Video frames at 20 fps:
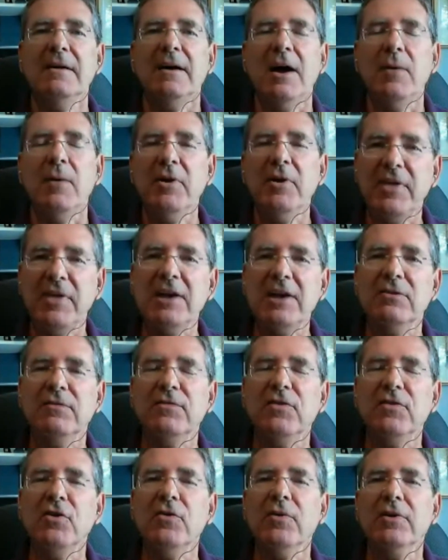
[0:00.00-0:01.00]
I want to thank
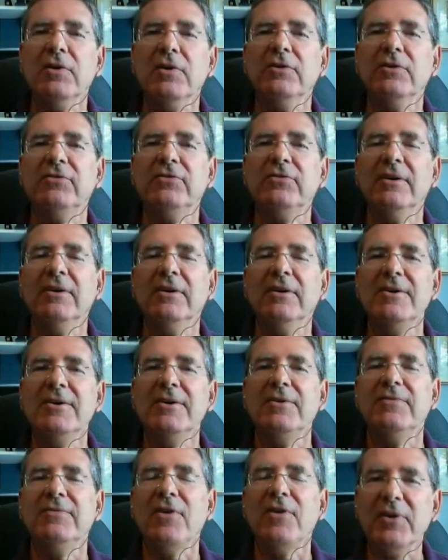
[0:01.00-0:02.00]
the viewers
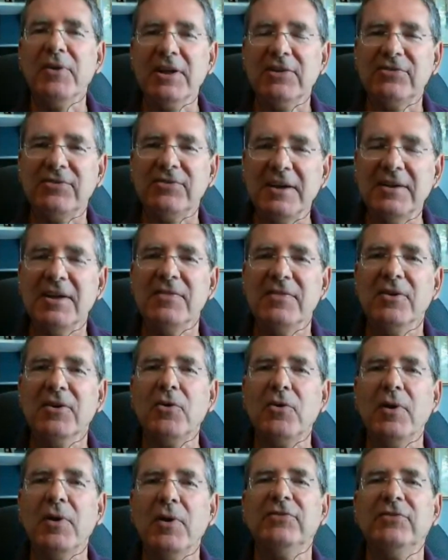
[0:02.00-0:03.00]
who've already sent in
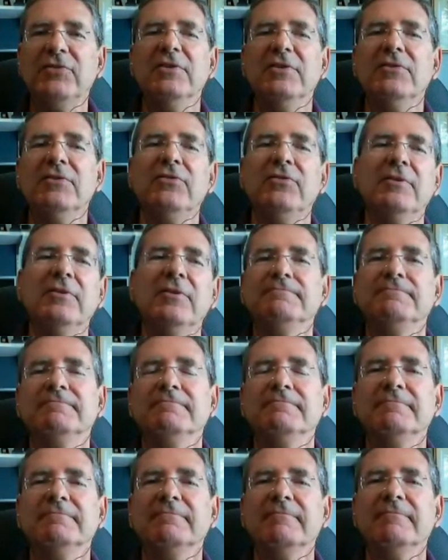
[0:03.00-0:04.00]
their questions.
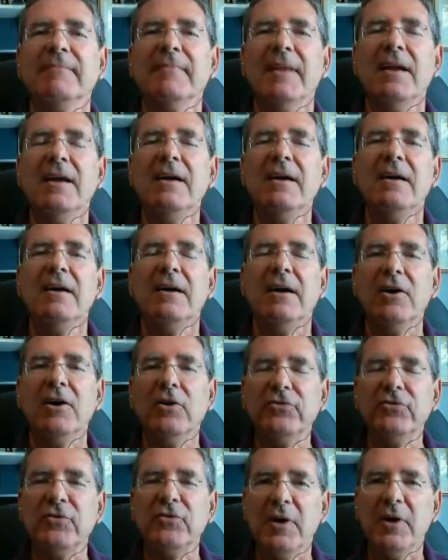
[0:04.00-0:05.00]
I
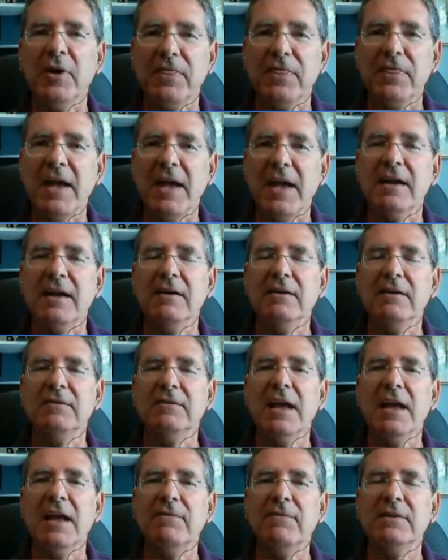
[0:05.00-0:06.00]
also want to thank
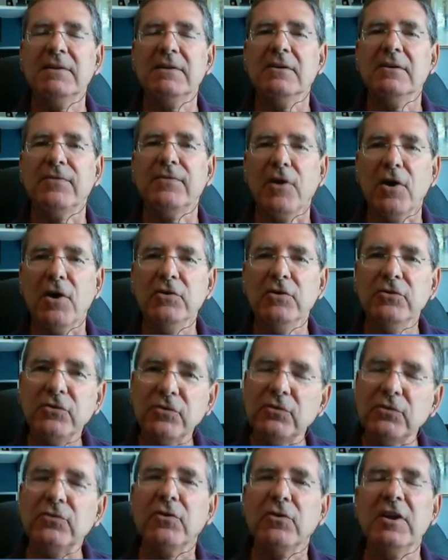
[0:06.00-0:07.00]
David Farnes,
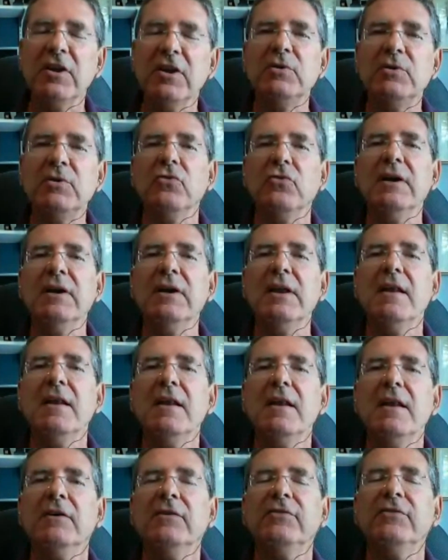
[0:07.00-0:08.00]
who's going to be joining
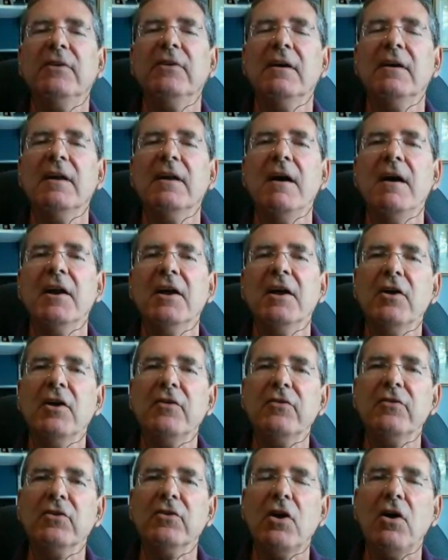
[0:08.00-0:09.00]
us on
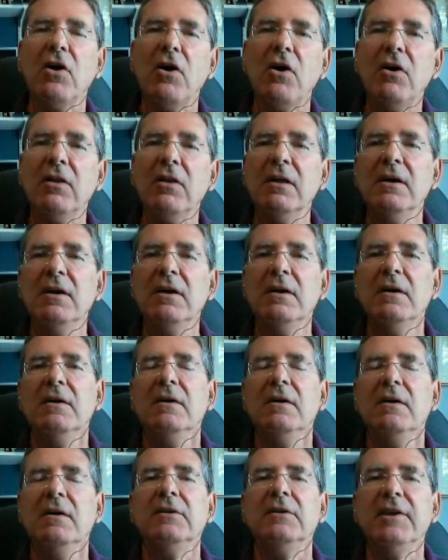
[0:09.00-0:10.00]
another call
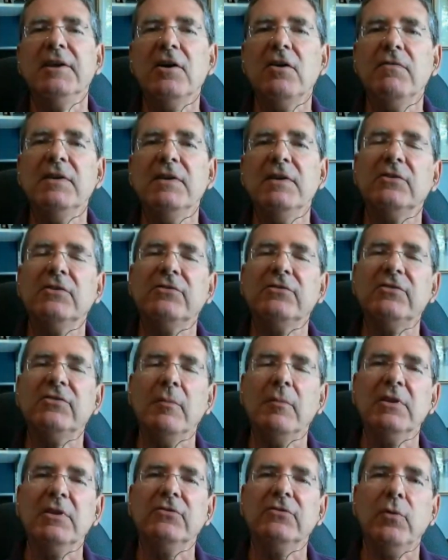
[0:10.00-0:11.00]
to delve into
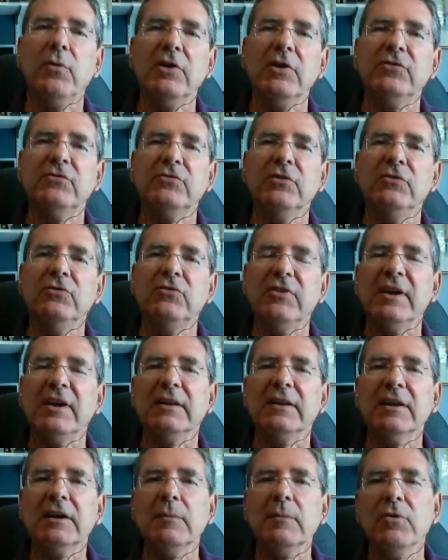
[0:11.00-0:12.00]
some of these questions in a
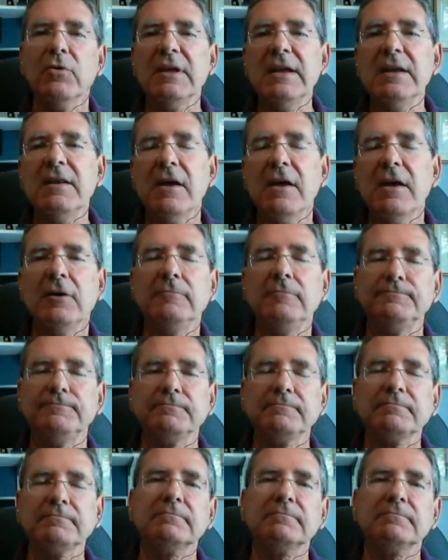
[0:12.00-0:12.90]
little more detail.